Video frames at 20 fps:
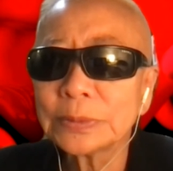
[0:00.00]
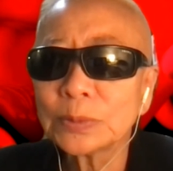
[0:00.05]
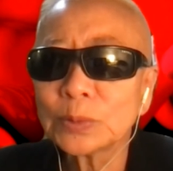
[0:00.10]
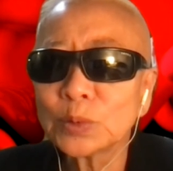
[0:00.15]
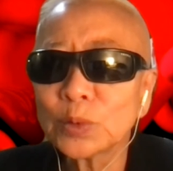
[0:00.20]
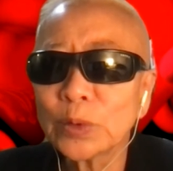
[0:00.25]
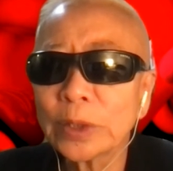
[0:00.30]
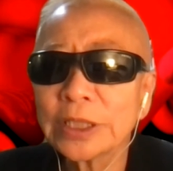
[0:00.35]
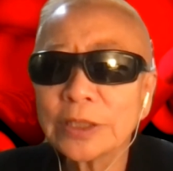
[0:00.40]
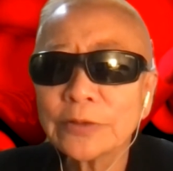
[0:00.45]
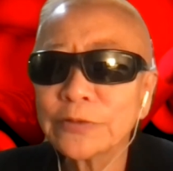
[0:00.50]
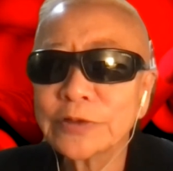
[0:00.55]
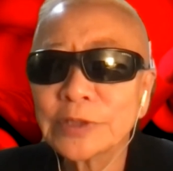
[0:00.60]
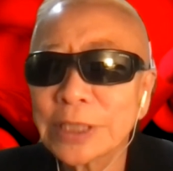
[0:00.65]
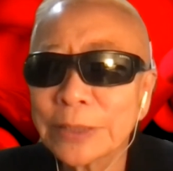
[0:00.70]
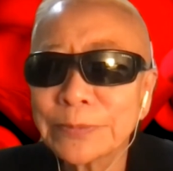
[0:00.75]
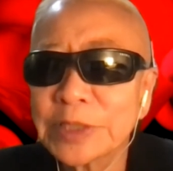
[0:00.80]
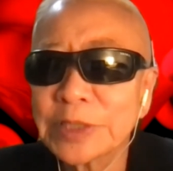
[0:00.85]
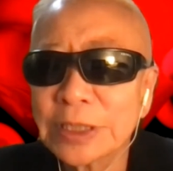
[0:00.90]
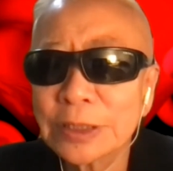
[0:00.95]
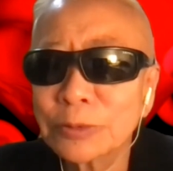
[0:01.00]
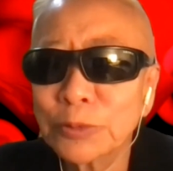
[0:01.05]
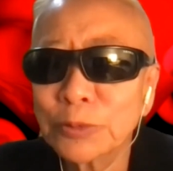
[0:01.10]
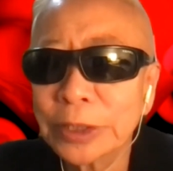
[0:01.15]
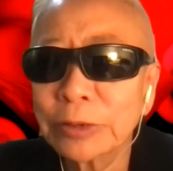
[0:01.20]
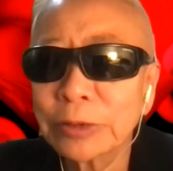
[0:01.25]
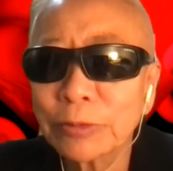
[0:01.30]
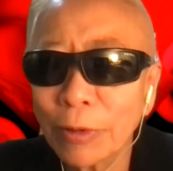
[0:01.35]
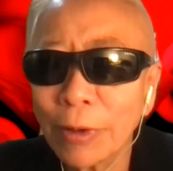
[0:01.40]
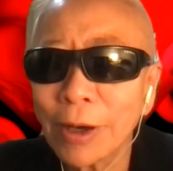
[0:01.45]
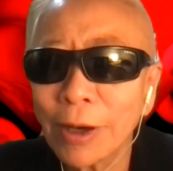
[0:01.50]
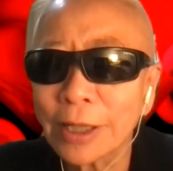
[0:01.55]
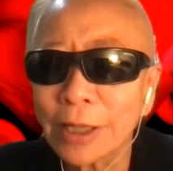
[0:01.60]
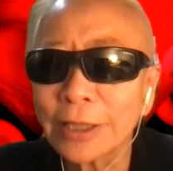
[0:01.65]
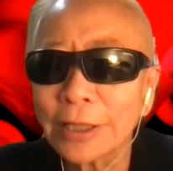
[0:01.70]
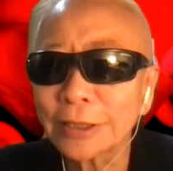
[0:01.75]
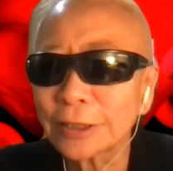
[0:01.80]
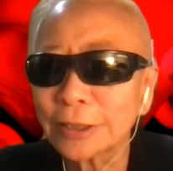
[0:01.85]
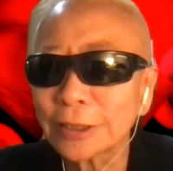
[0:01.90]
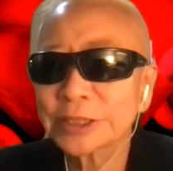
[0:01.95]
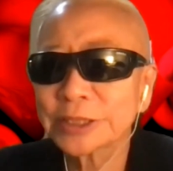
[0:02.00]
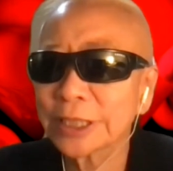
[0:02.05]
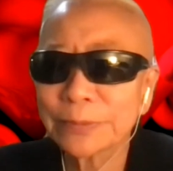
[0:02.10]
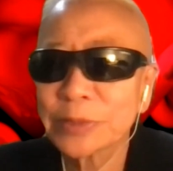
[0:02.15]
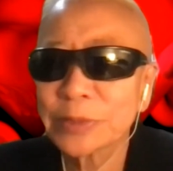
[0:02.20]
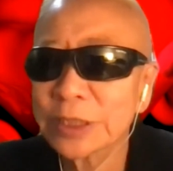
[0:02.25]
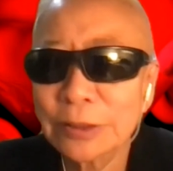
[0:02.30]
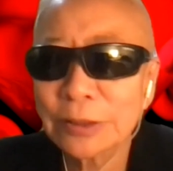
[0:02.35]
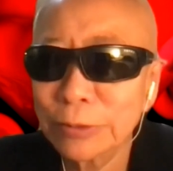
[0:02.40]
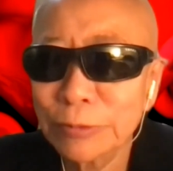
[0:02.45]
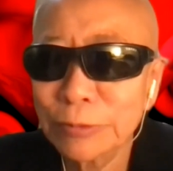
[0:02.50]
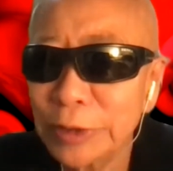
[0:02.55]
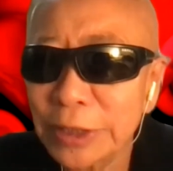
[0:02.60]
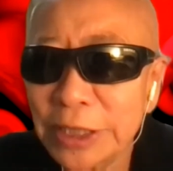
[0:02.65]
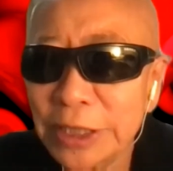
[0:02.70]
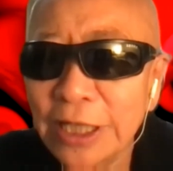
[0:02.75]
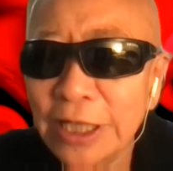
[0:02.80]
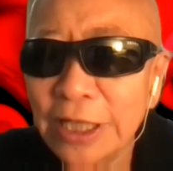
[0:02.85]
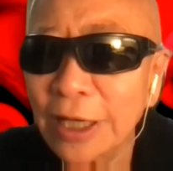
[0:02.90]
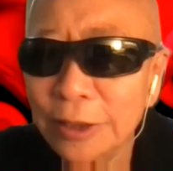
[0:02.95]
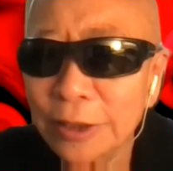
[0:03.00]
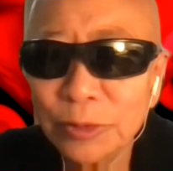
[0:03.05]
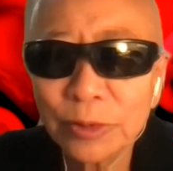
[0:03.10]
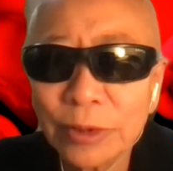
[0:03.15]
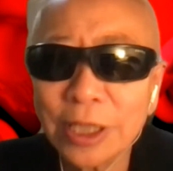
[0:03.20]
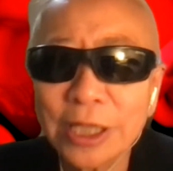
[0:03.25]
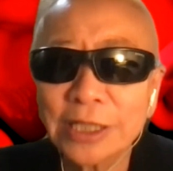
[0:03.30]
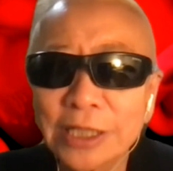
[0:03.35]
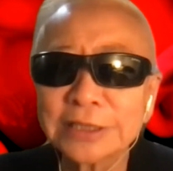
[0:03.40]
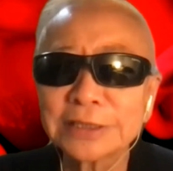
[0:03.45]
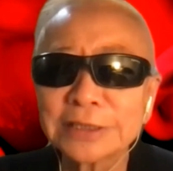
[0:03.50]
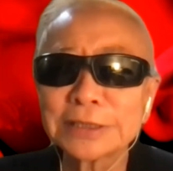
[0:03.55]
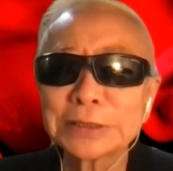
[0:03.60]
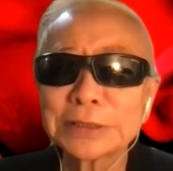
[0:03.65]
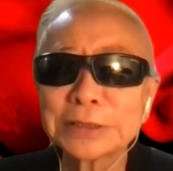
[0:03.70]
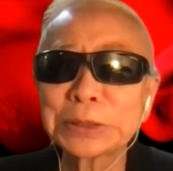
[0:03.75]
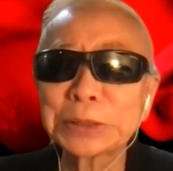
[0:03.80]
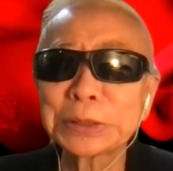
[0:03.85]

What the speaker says: what if something went wrong or something already gone wrong,